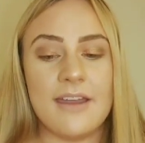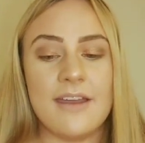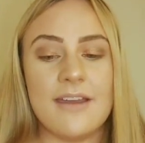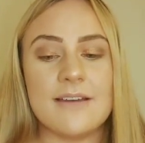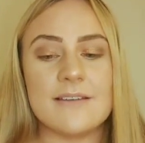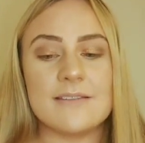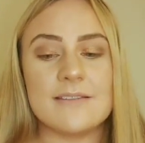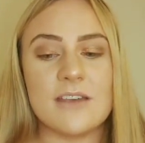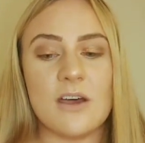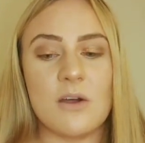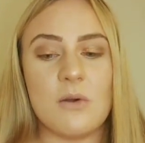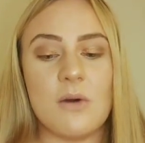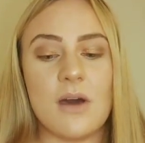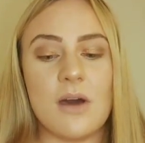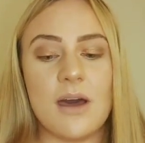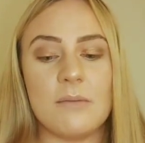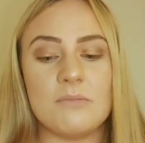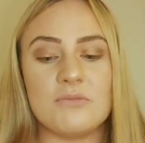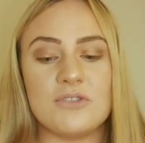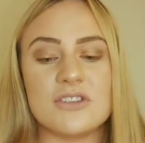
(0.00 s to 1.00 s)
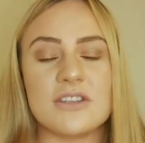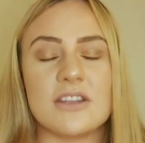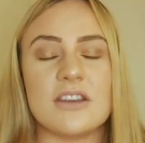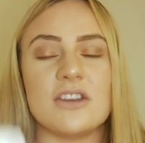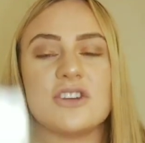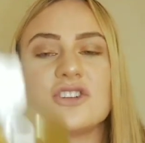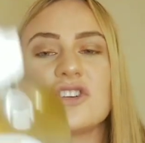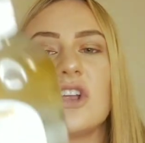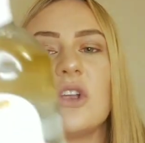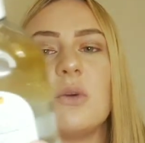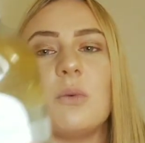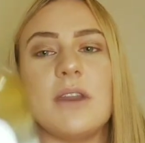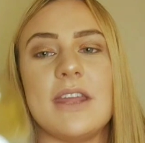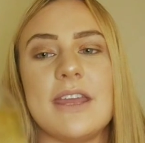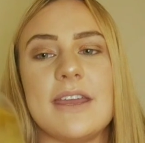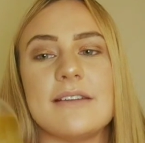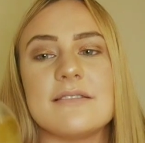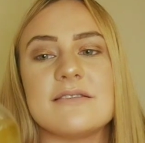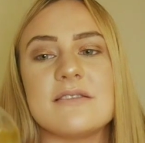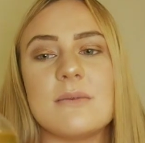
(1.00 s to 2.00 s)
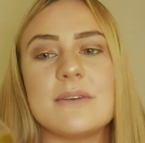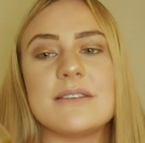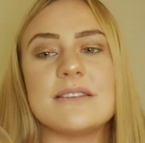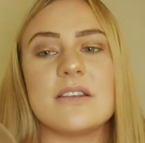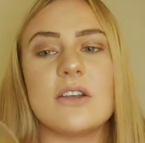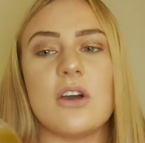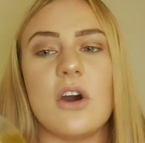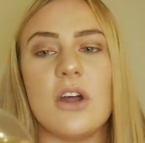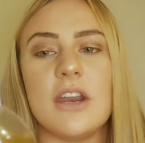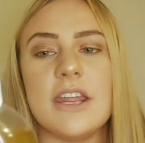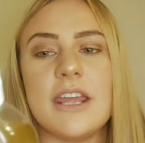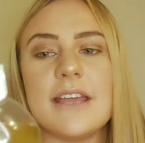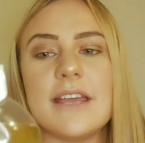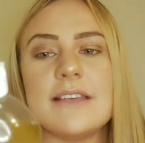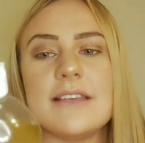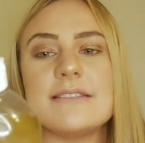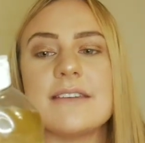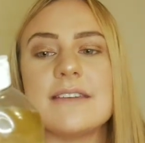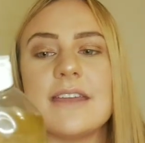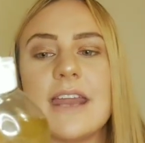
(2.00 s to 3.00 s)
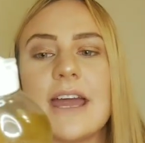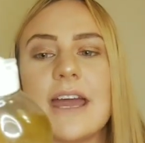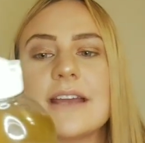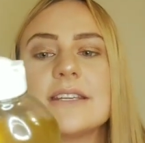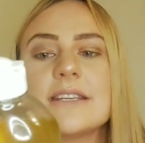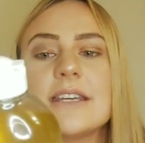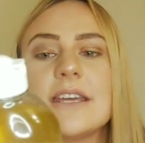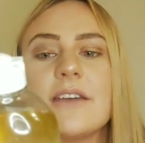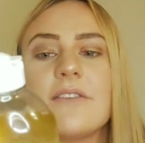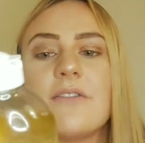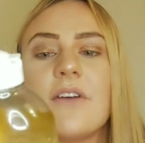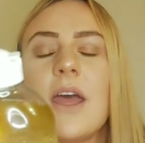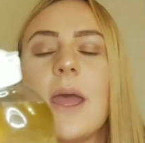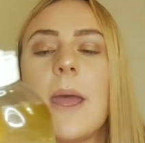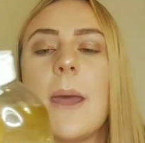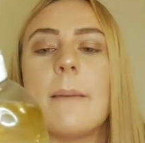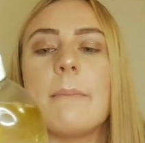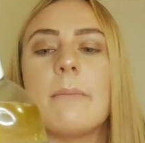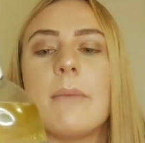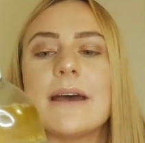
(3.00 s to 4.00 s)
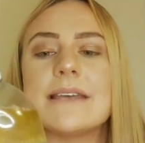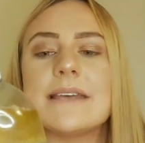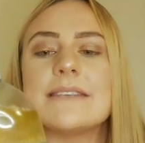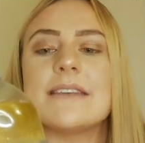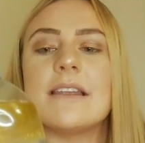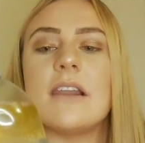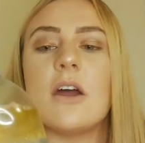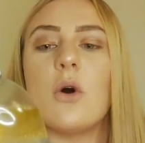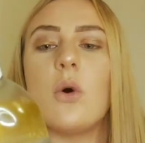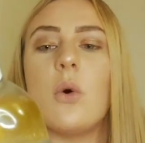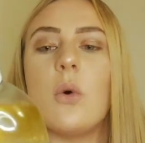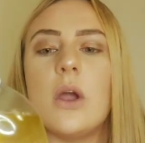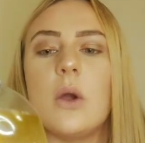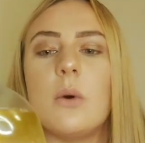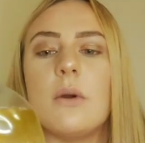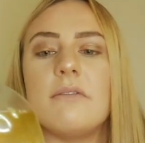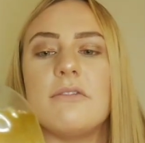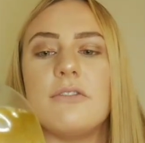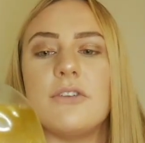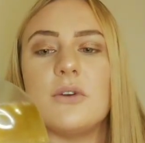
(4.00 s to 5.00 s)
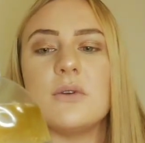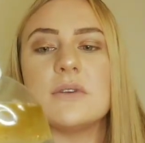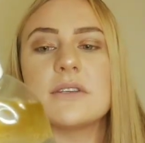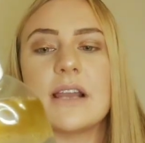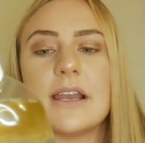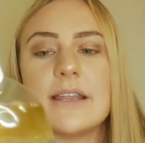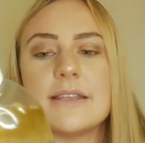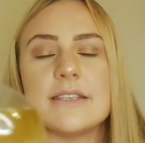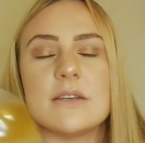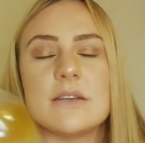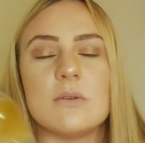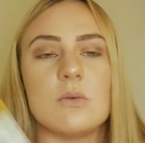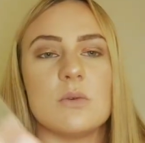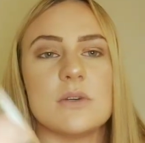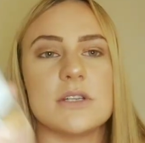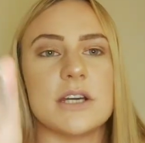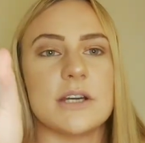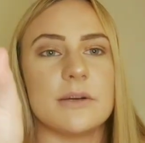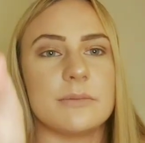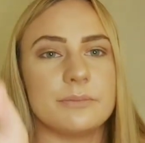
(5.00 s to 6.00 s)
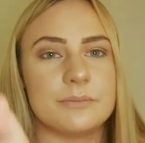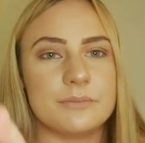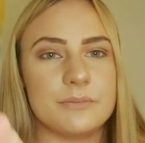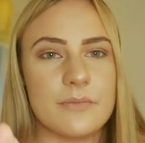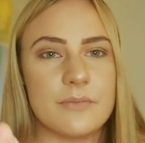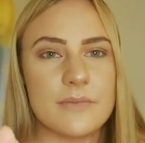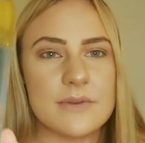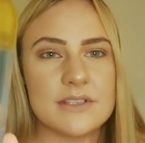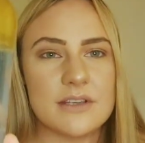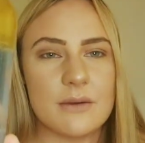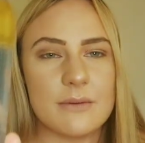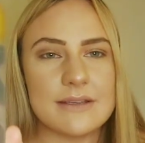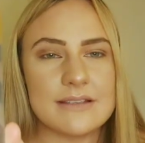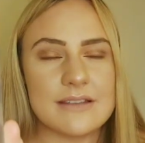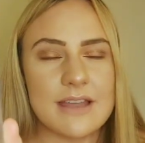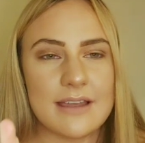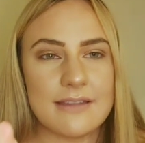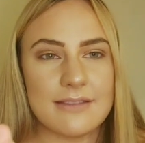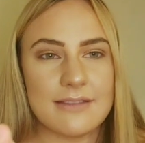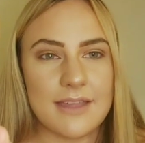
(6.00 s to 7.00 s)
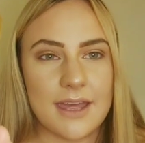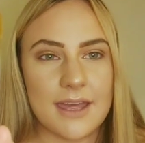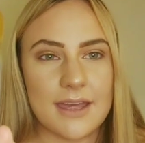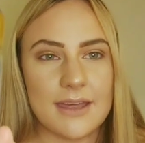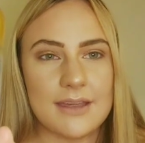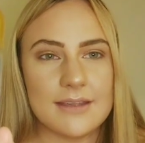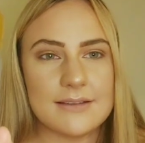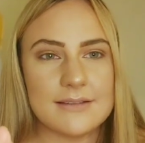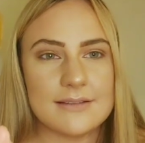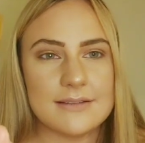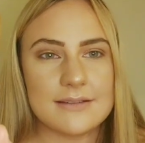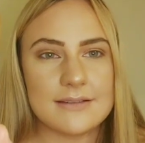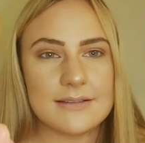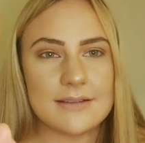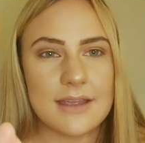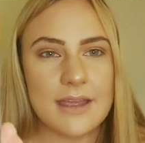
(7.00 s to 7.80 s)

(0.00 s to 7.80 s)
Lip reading: So I'm just going to show you what it is. So it's the Garnier Skin Active Micellar Oil Infused Cleansing Water. So it's like this.